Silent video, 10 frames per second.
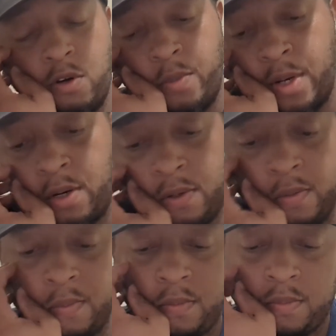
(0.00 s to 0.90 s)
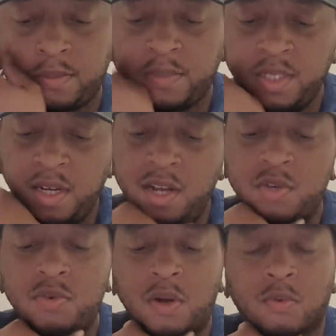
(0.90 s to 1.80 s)
Charmander. I
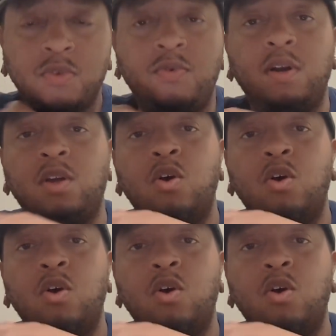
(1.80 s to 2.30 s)
do want